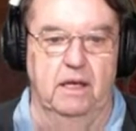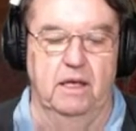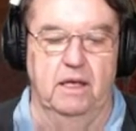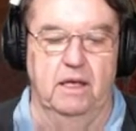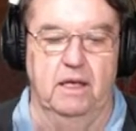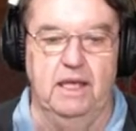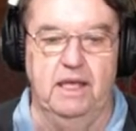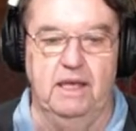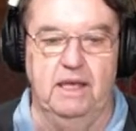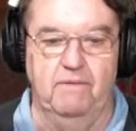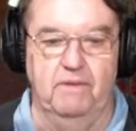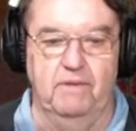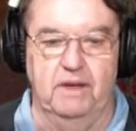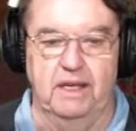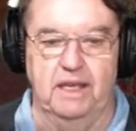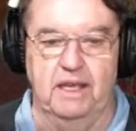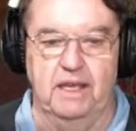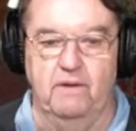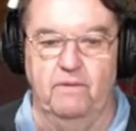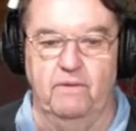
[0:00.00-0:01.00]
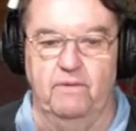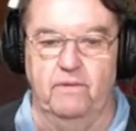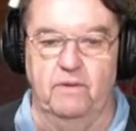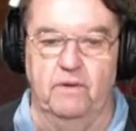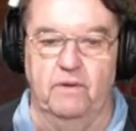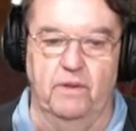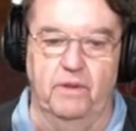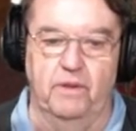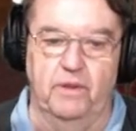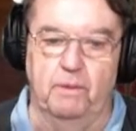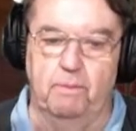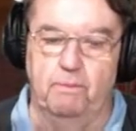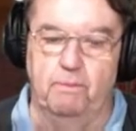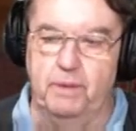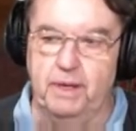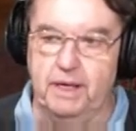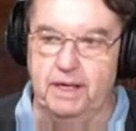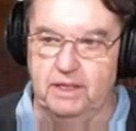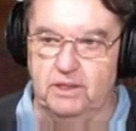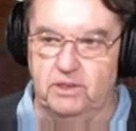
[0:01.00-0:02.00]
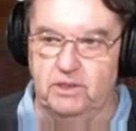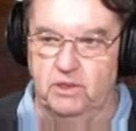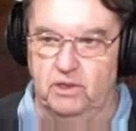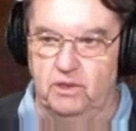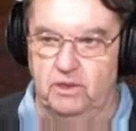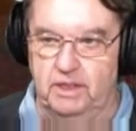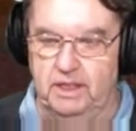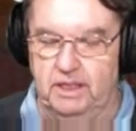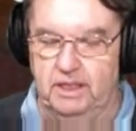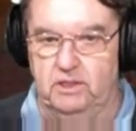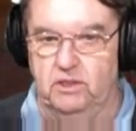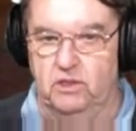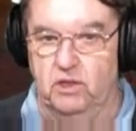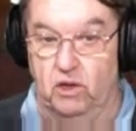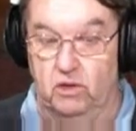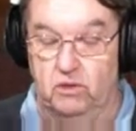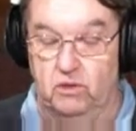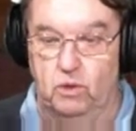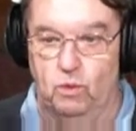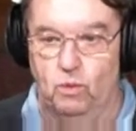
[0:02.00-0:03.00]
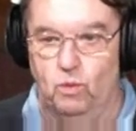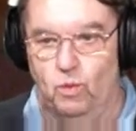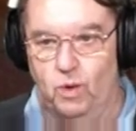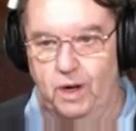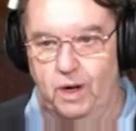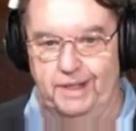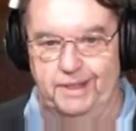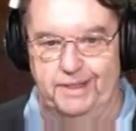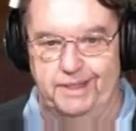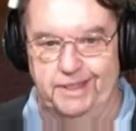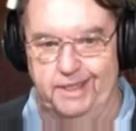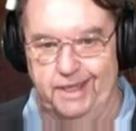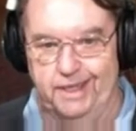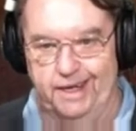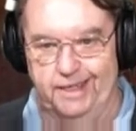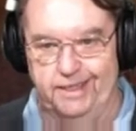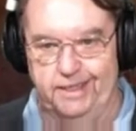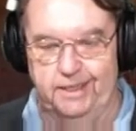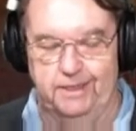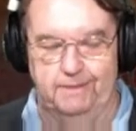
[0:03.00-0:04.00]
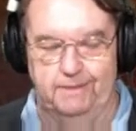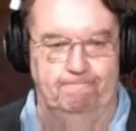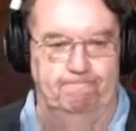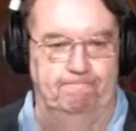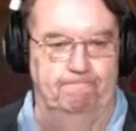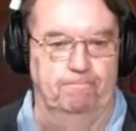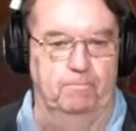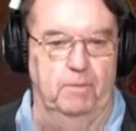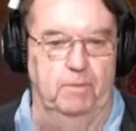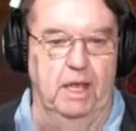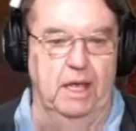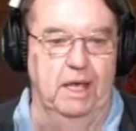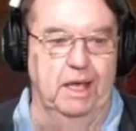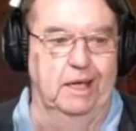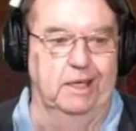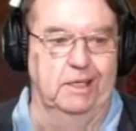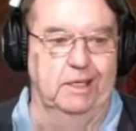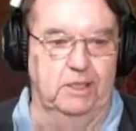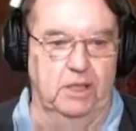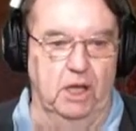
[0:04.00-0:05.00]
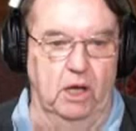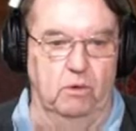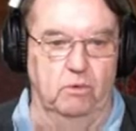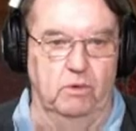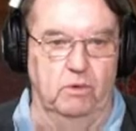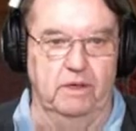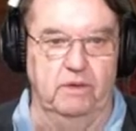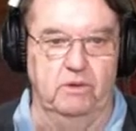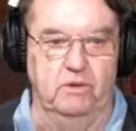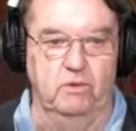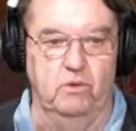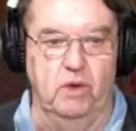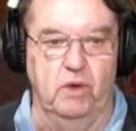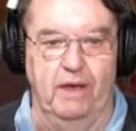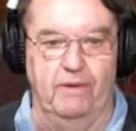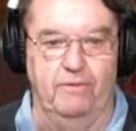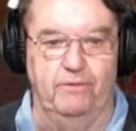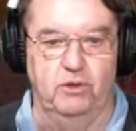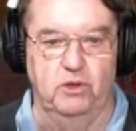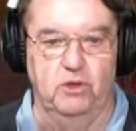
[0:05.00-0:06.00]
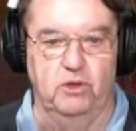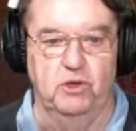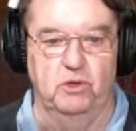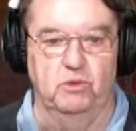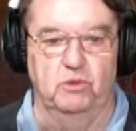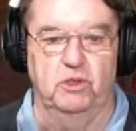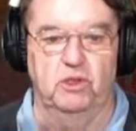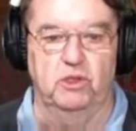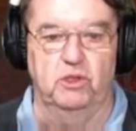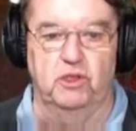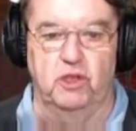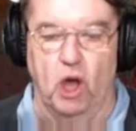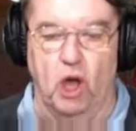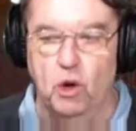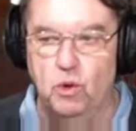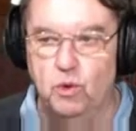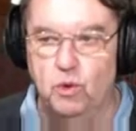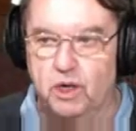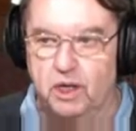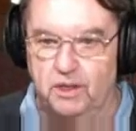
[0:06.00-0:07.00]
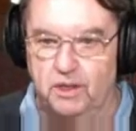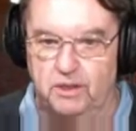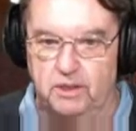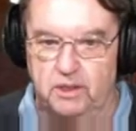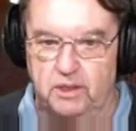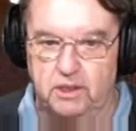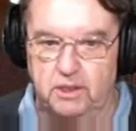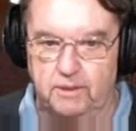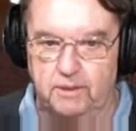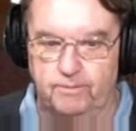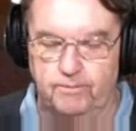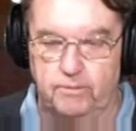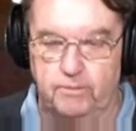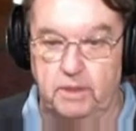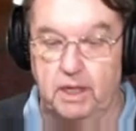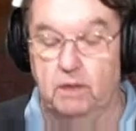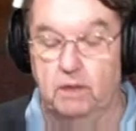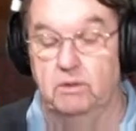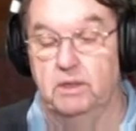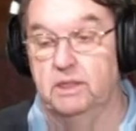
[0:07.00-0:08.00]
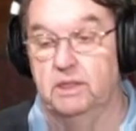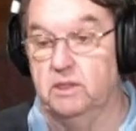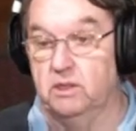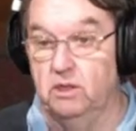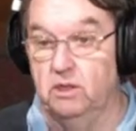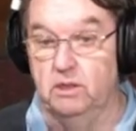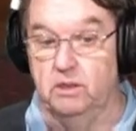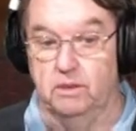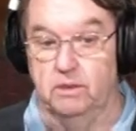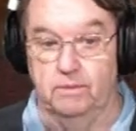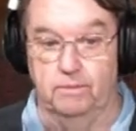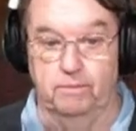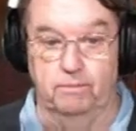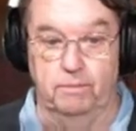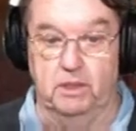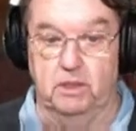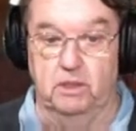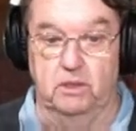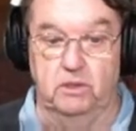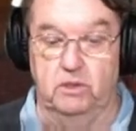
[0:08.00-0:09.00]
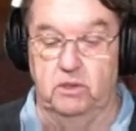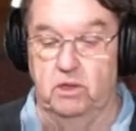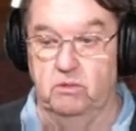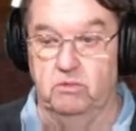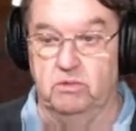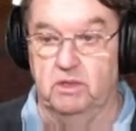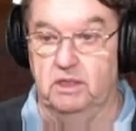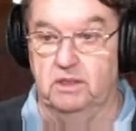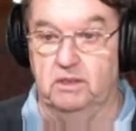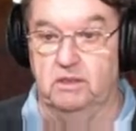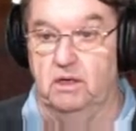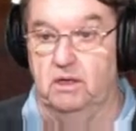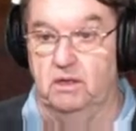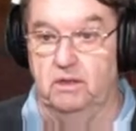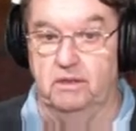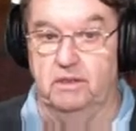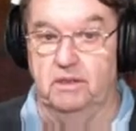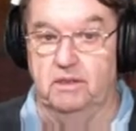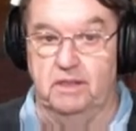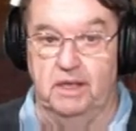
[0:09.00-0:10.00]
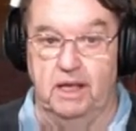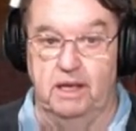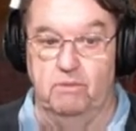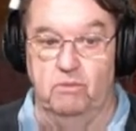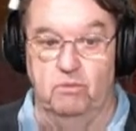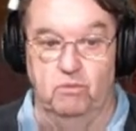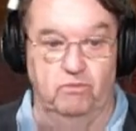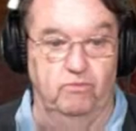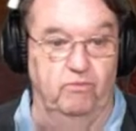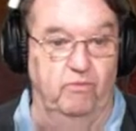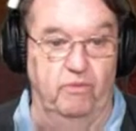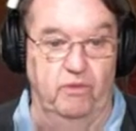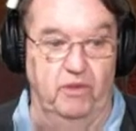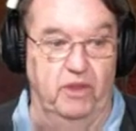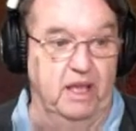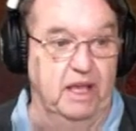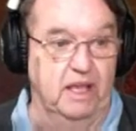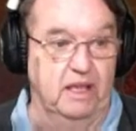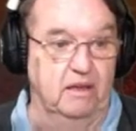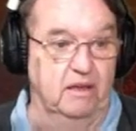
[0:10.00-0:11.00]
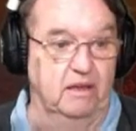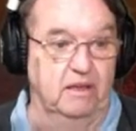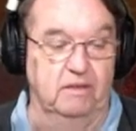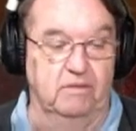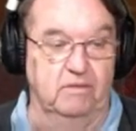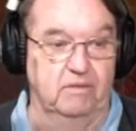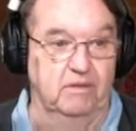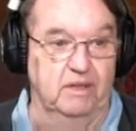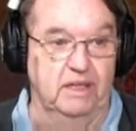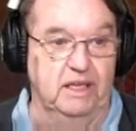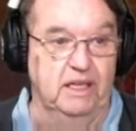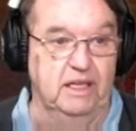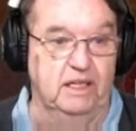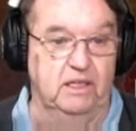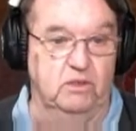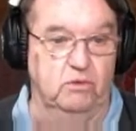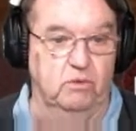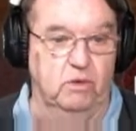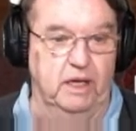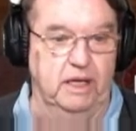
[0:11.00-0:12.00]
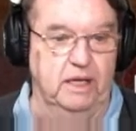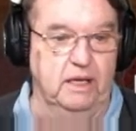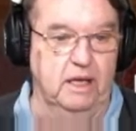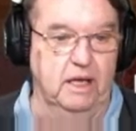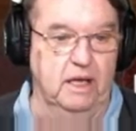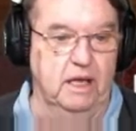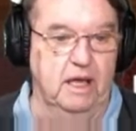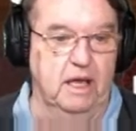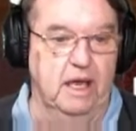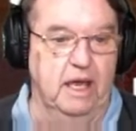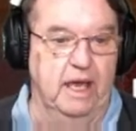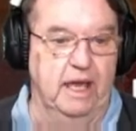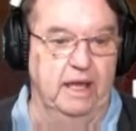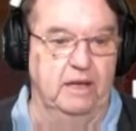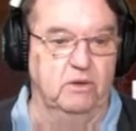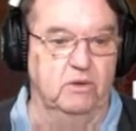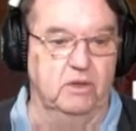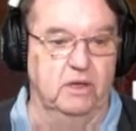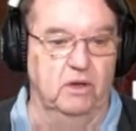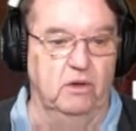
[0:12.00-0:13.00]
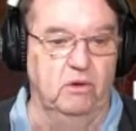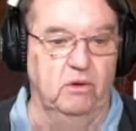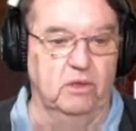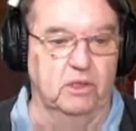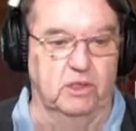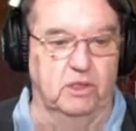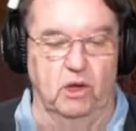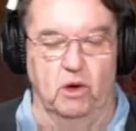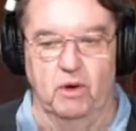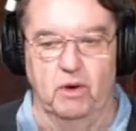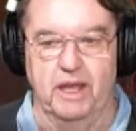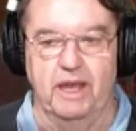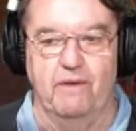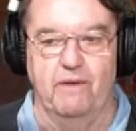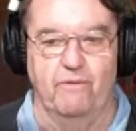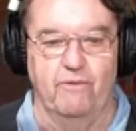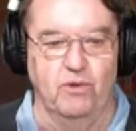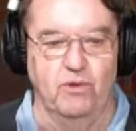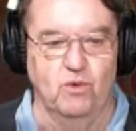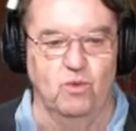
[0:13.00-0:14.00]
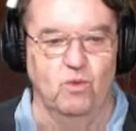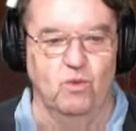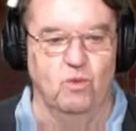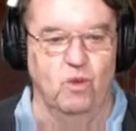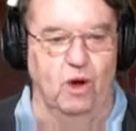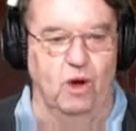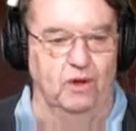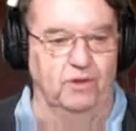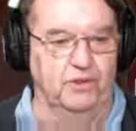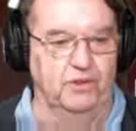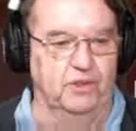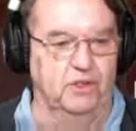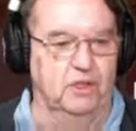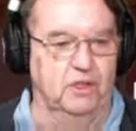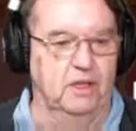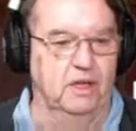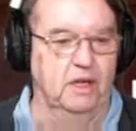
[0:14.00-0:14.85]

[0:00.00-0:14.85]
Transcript: even if the picture is not one size. So you have to use tokens. Now it's good because tokens are the same thing in each way, and you can also, if you want,